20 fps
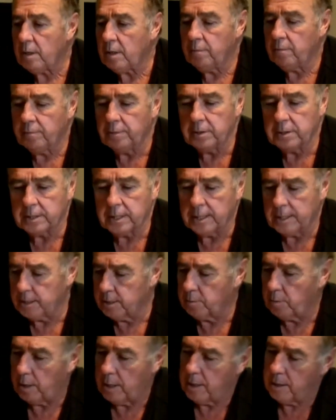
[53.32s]
first thing
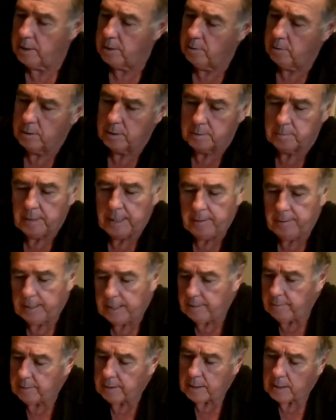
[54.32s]
you want to do is maybe
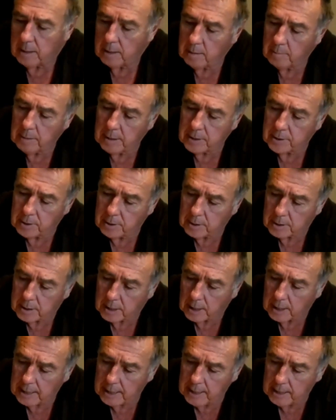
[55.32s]
you it to make sure it's
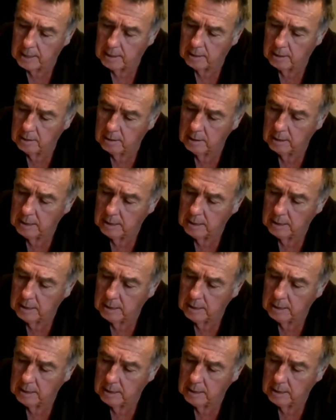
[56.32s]
clean.